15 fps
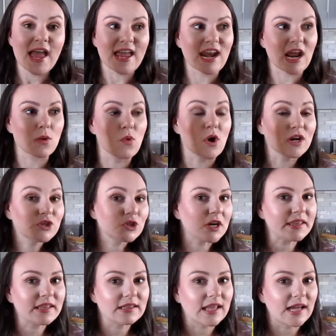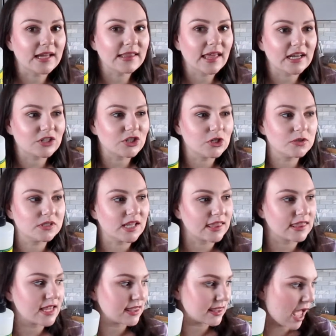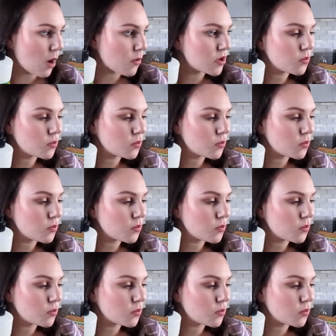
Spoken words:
and I want to try the lilac too because I think that